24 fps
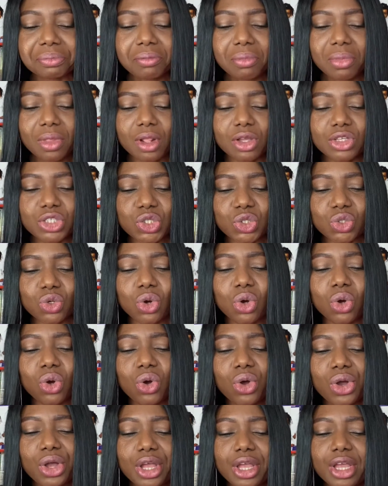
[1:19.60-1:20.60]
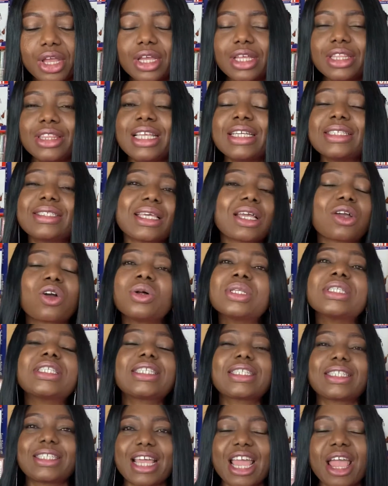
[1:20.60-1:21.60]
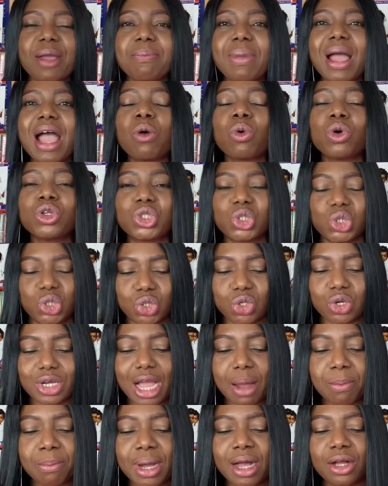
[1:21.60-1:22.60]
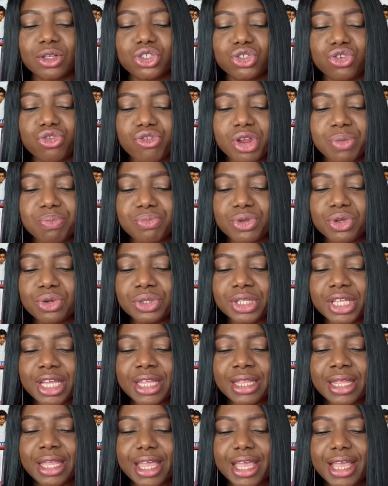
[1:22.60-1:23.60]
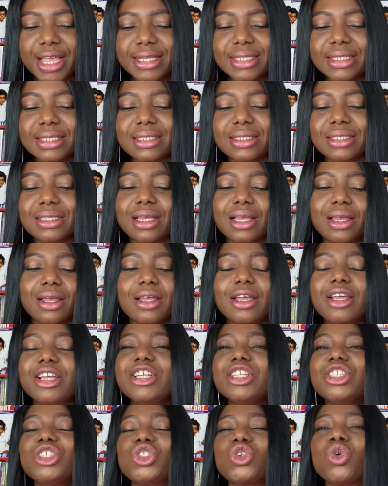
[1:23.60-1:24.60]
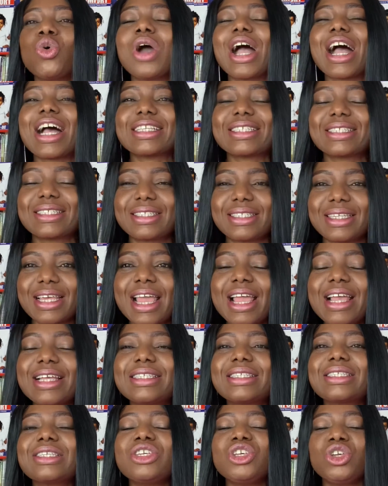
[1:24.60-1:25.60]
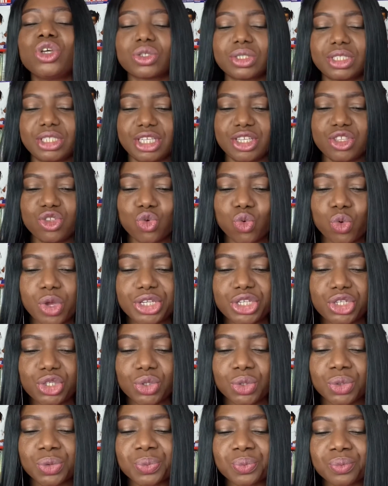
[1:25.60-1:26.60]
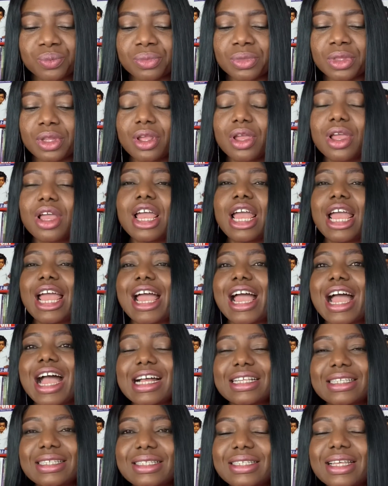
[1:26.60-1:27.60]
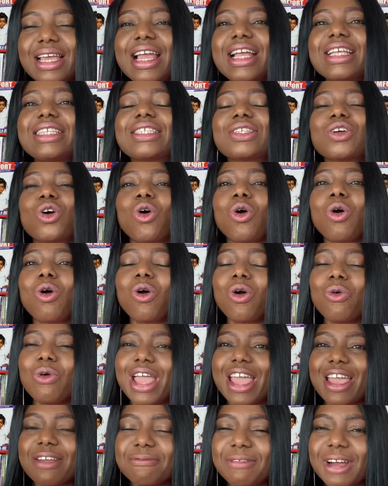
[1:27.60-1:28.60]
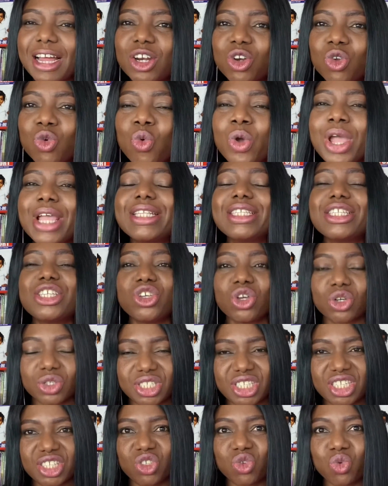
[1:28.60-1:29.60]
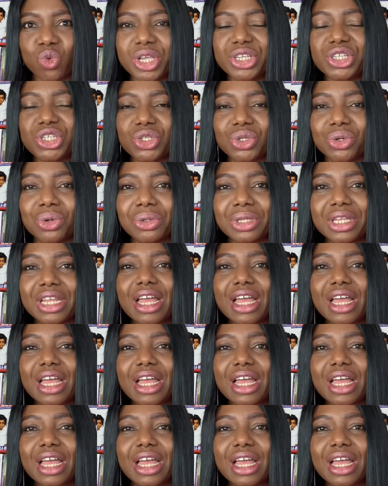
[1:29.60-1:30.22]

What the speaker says: So the second step I want to talk about to rebuilding is to assess your situation. Assess or evaluate your situation.